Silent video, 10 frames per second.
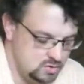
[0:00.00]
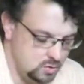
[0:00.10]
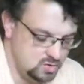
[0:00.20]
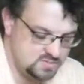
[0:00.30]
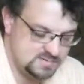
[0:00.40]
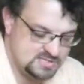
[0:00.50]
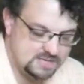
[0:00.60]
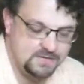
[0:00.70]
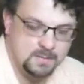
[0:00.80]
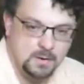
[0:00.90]
your
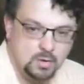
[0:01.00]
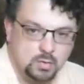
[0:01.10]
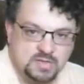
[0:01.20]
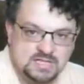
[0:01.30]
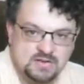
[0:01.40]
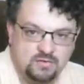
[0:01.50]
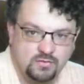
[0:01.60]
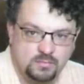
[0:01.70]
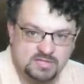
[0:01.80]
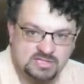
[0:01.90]
specific barreled receiver
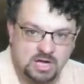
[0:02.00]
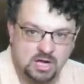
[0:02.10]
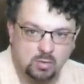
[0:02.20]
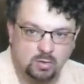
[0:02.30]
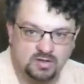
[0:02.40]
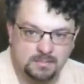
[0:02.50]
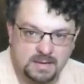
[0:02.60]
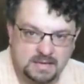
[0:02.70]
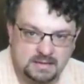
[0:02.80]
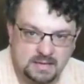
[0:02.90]
from the stock will
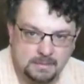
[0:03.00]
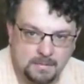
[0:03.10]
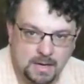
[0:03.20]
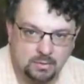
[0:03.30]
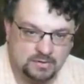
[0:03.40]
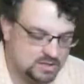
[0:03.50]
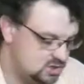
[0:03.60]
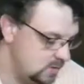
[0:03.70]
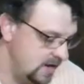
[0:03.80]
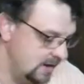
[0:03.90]
depend on the model
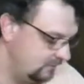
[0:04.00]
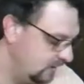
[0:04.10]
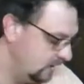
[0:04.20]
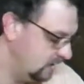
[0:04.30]
that you have.